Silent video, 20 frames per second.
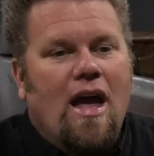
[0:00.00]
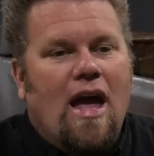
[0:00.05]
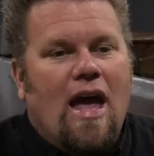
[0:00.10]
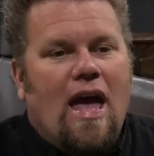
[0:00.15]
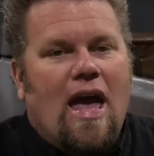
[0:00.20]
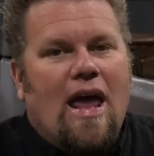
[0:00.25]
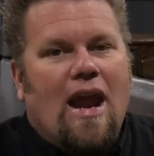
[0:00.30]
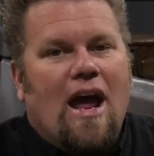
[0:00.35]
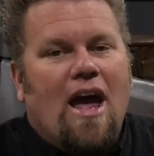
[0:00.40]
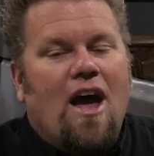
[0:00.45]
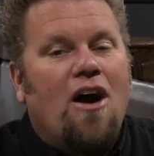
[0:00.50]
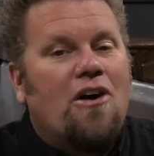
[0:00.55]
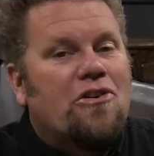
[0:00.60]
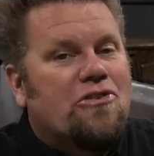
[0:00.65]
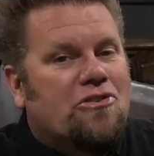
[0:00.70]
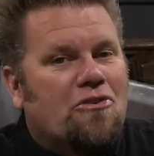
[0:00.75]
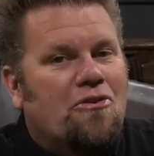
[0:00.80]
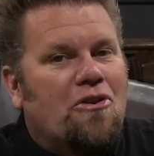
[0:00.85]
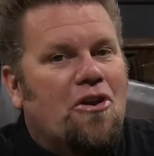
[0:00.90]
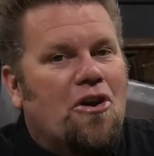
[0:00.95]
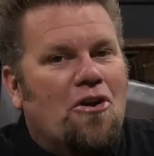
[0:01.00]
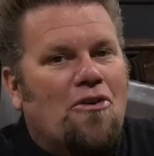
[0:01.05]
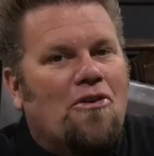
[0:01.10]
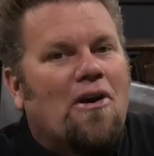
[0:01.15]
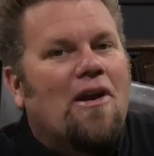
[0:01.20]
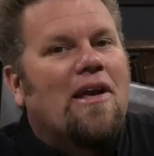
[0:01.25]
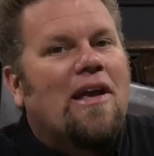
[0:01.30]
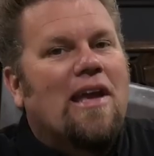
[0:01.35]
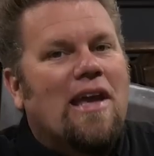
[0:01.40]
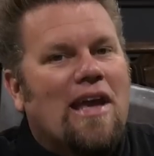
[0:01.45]
And I also knew
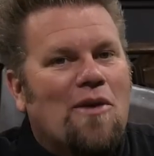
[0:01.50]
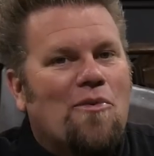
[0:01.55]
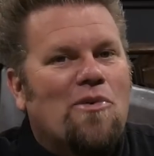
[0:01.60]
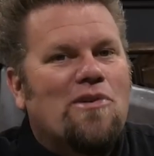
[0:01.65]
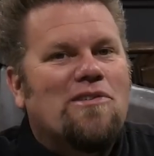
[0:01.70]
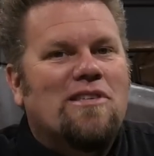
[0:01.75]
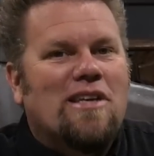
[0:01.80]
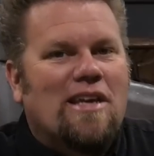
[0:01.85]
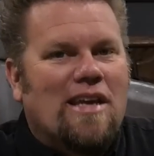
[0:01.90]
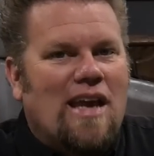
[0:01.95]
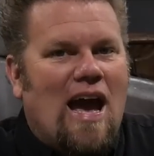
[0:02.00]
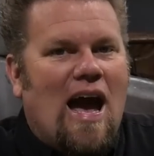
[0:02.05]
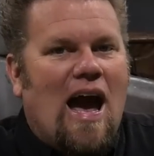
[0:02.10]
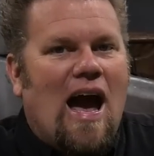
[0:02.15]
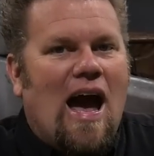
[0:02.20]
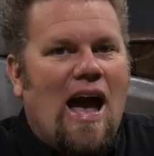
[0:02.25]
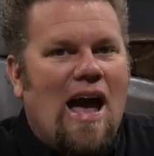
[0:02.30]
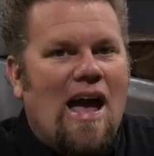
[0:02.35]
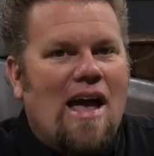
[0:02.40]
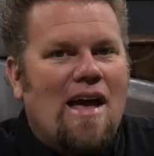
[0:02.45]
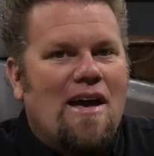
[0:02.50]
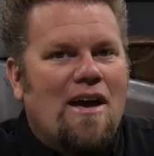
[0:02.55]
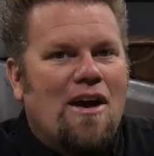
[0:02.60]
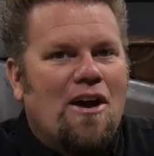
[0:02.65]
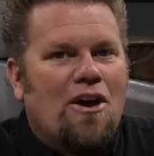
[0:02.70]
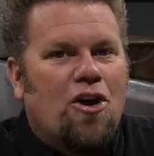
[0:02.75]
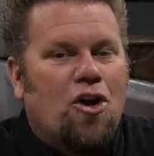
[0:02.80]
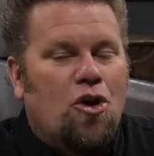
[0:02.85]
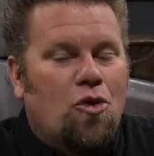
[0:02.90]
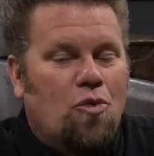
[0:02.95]
that he was the guy
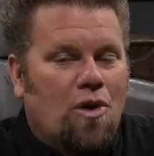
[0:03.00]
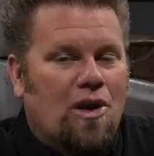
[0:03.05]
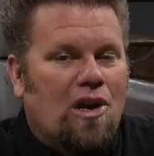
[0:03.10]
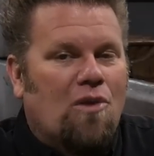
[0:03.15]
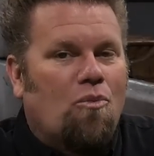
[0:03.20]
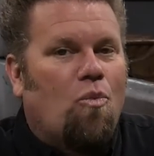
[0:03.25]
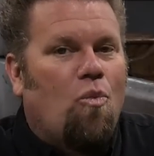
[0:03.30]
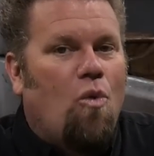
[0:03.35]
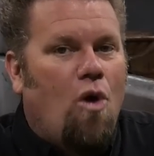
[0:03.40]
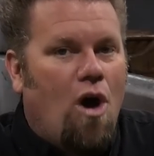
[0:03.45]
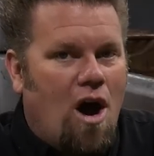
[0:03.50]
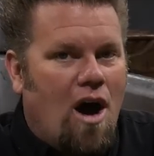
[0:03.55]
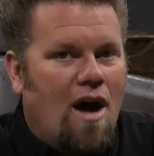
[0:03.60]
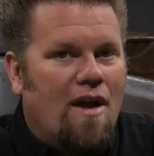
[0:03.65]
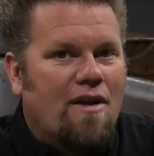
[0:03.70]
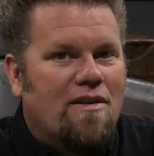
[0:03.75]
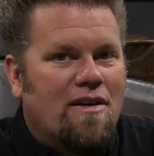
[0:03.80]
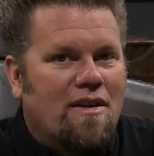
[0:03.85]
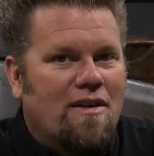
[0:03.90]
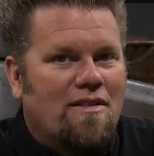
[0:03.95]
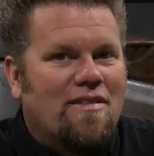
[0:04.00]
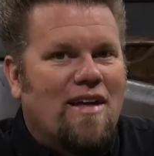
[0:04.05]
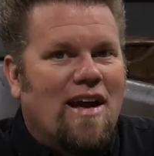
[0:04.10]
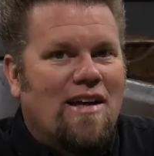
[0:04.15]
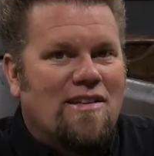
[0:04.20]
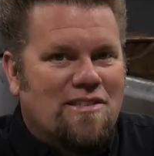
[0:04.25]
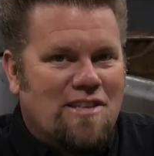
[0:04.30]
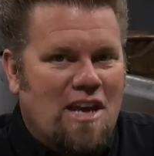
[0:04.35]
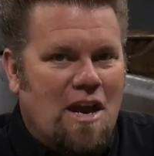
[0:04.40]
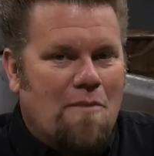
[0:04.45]
who would want
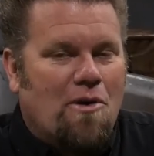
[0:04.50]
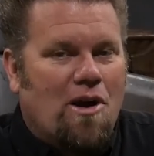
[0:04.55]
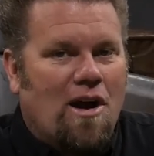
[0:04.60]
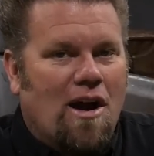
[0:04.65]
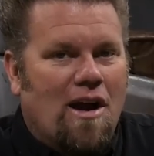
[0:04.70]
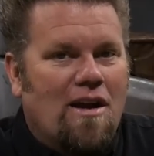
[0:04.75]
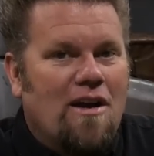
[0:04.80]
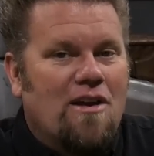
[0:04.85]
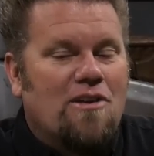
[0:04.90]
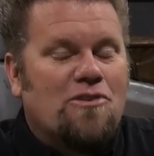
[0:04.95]
that Samurai.